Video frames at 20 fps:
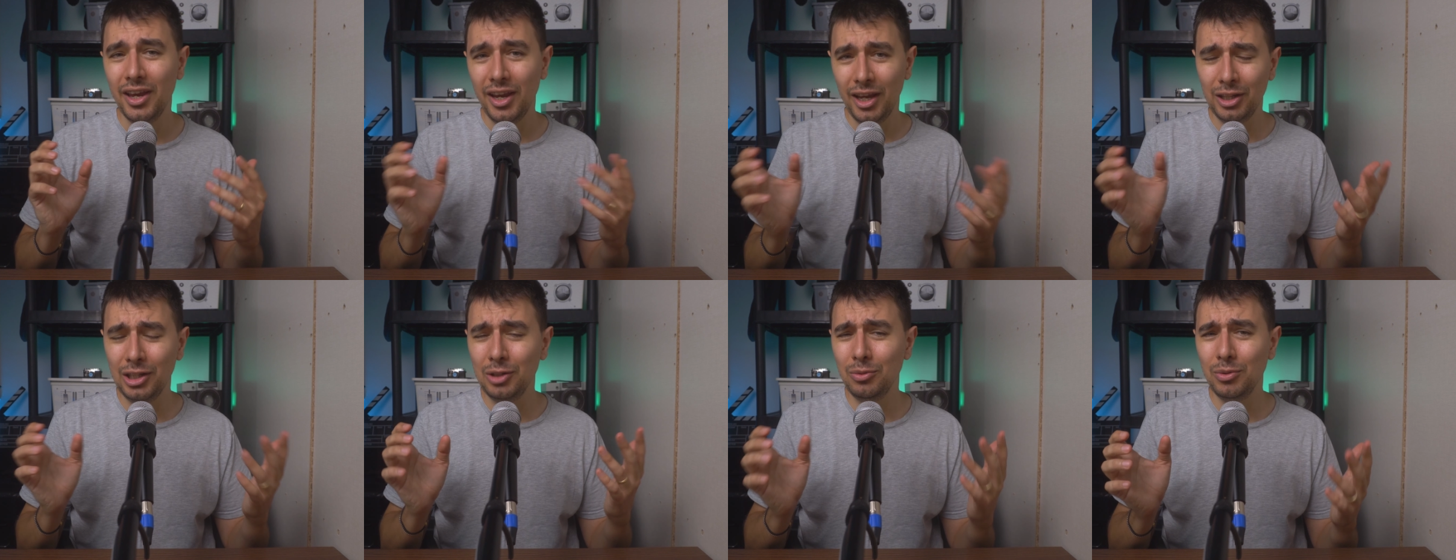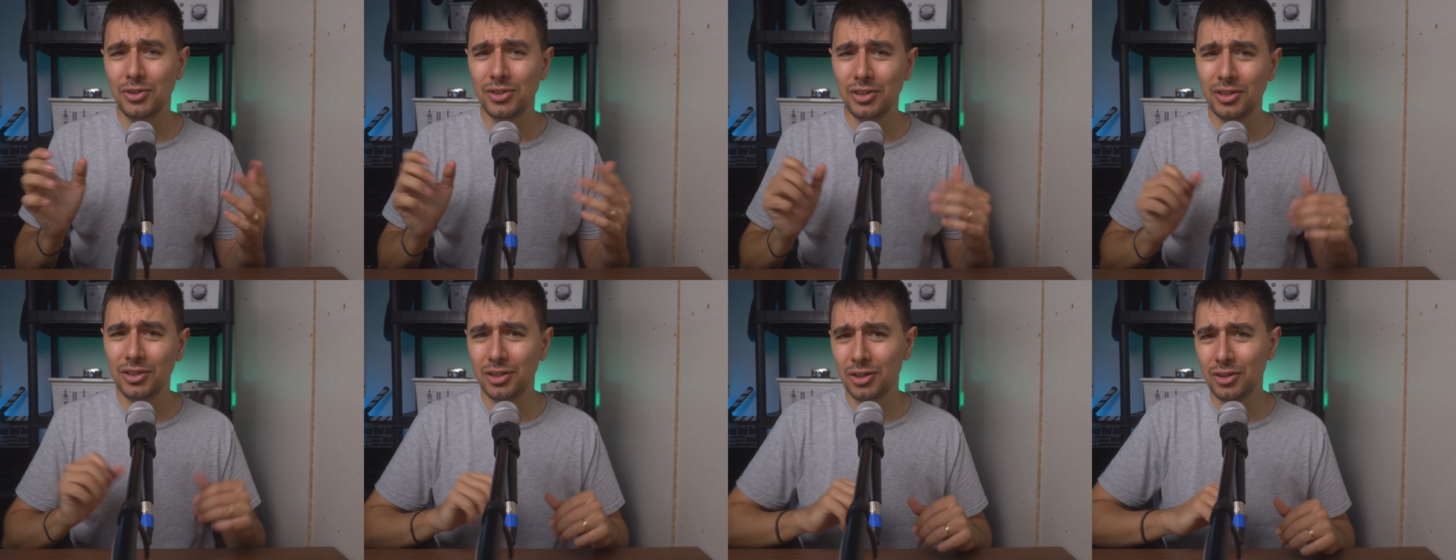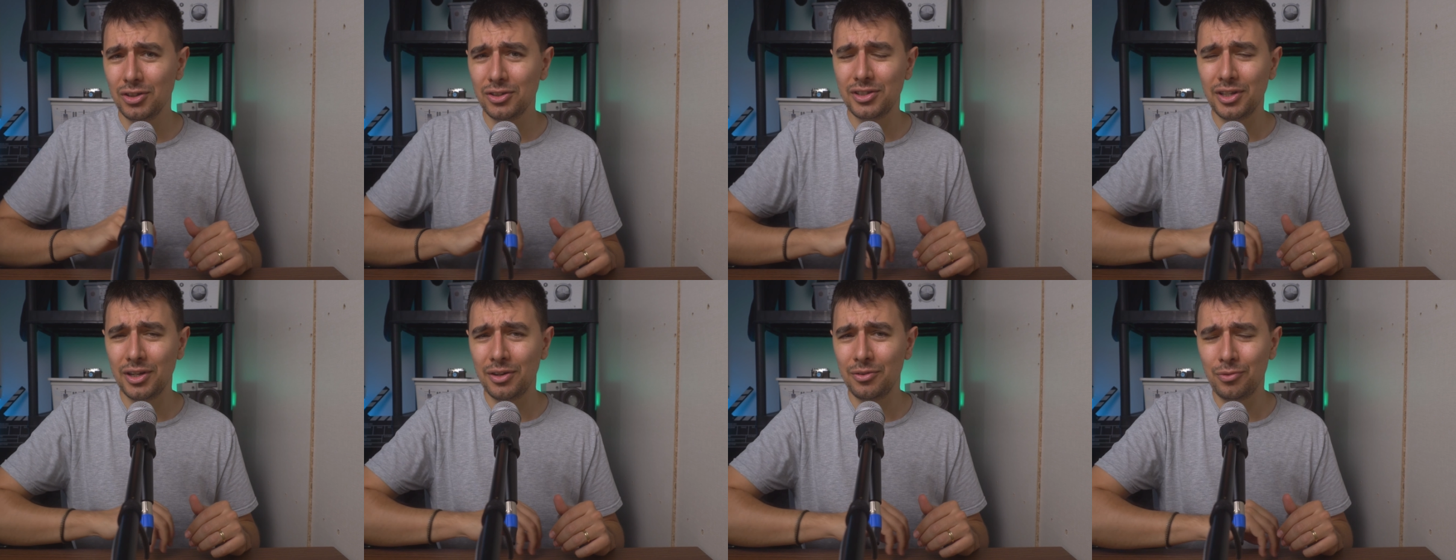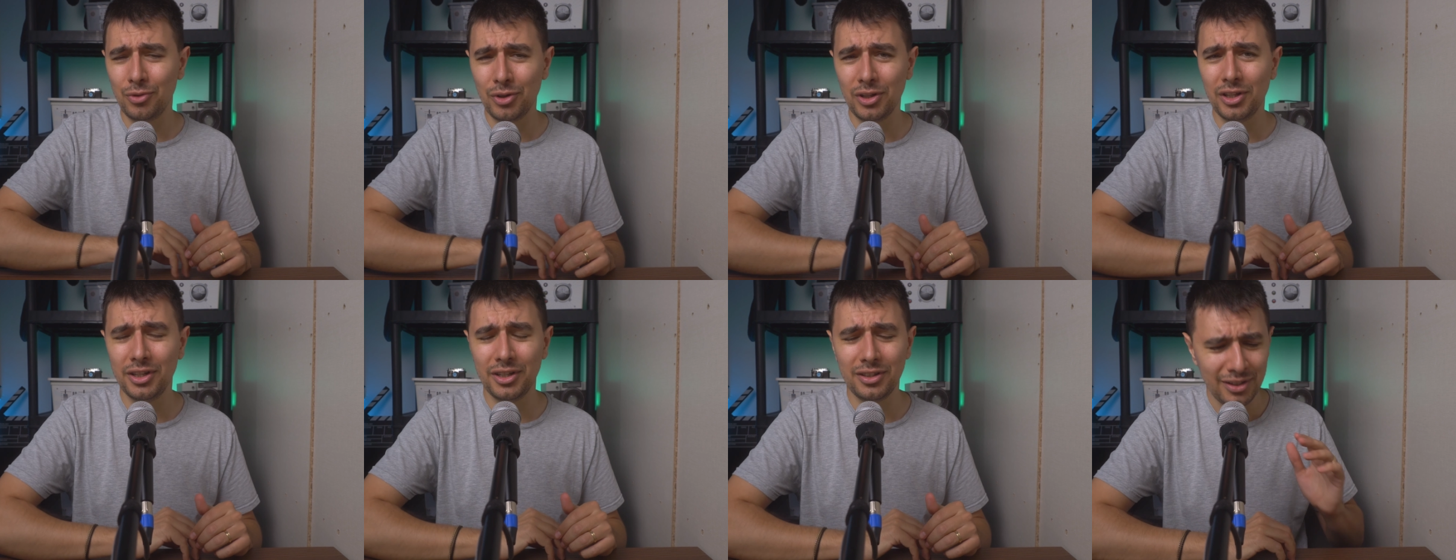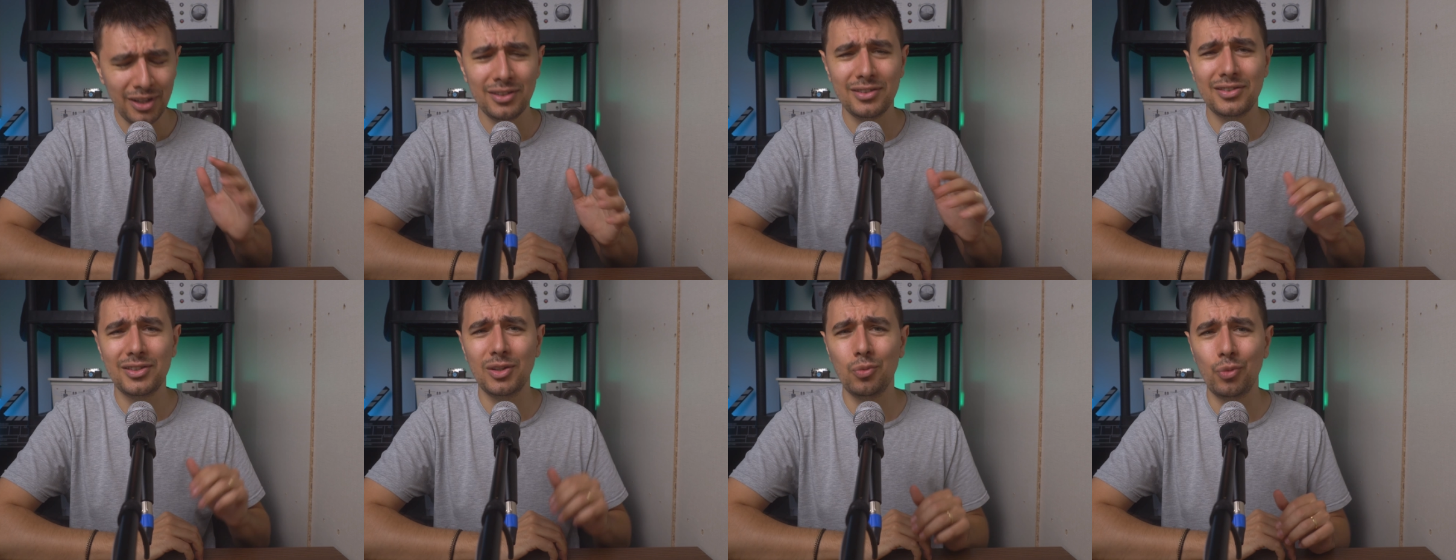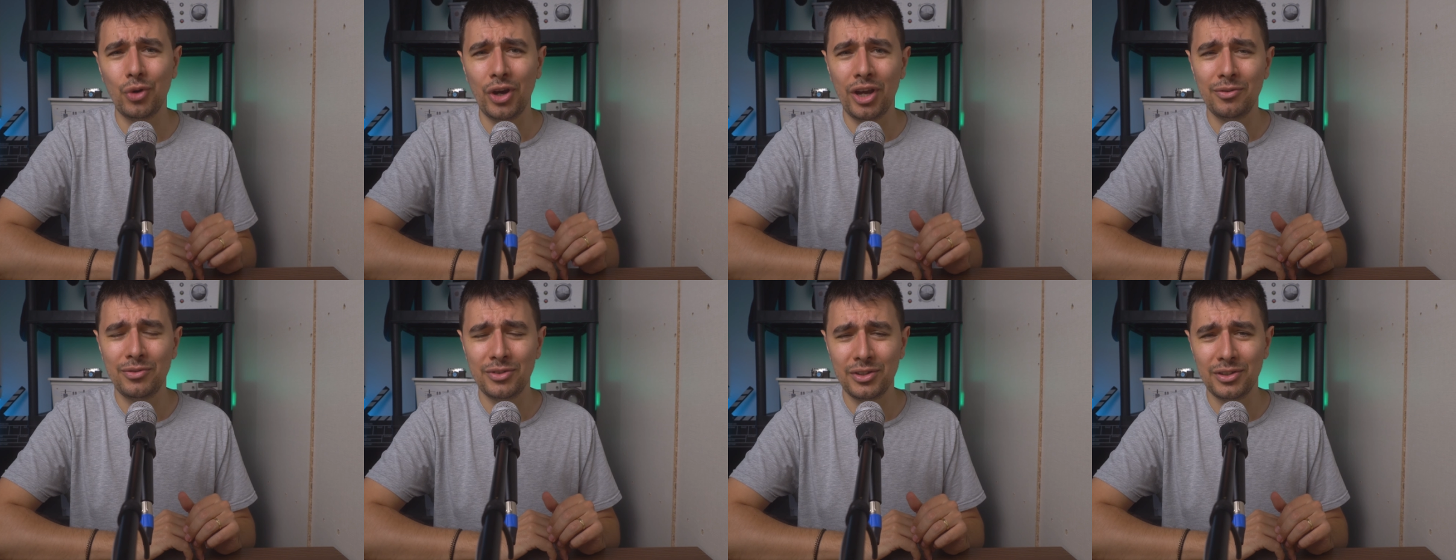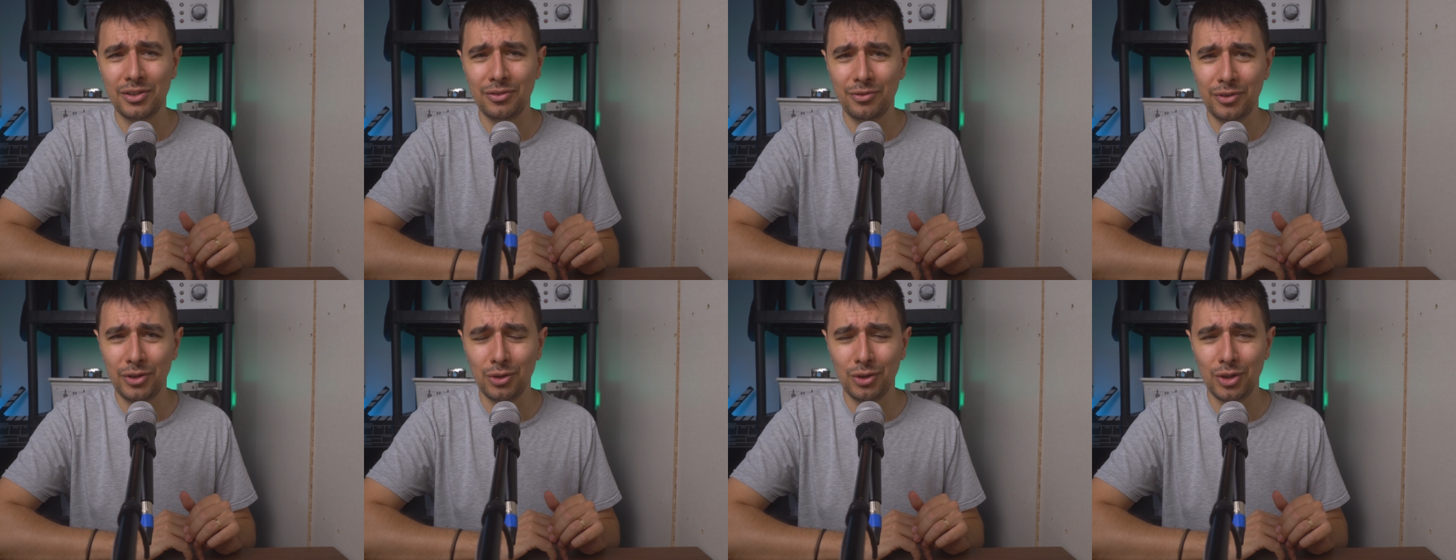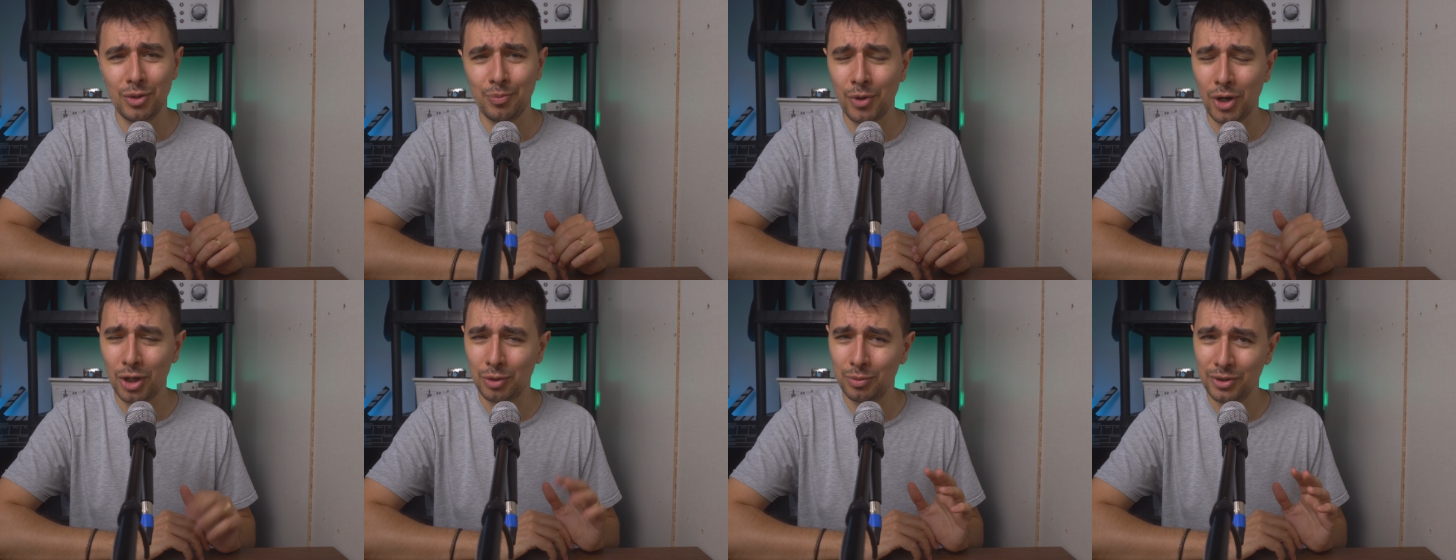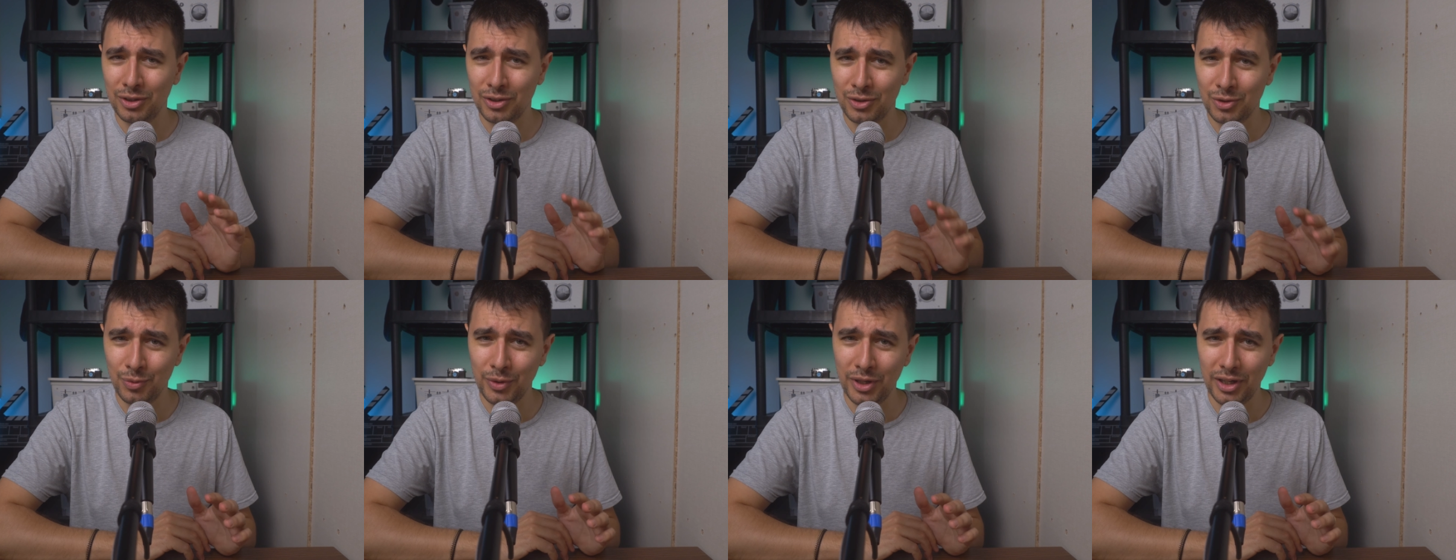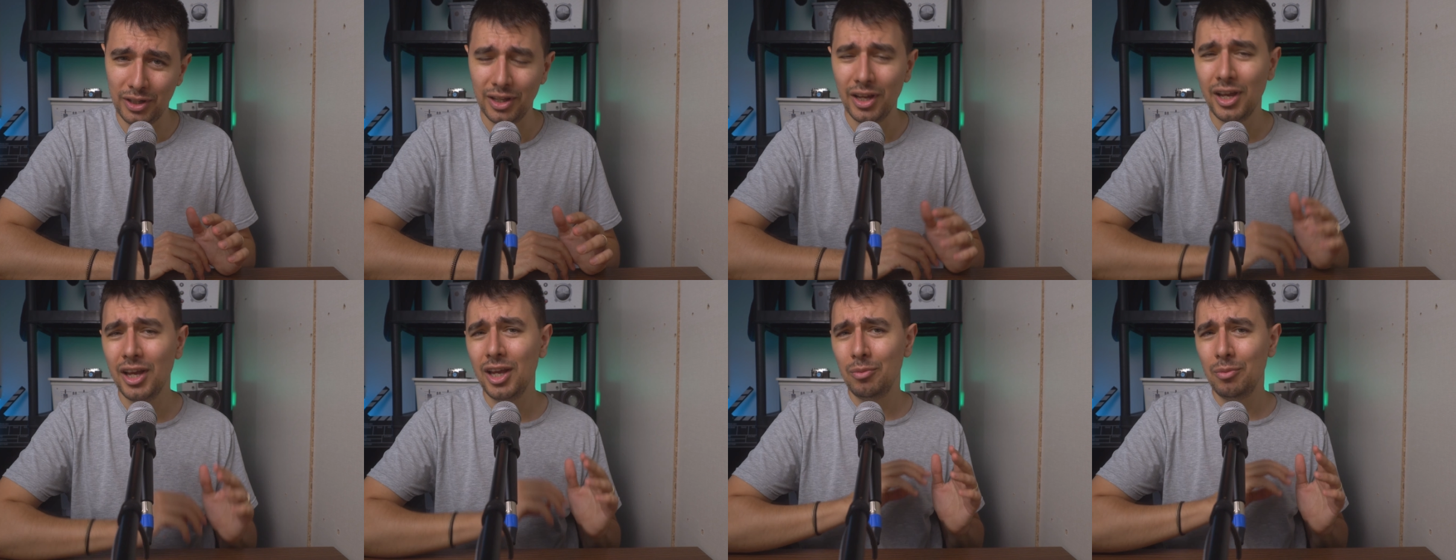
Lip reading: And in recent years they've really done some waves in the video department as well,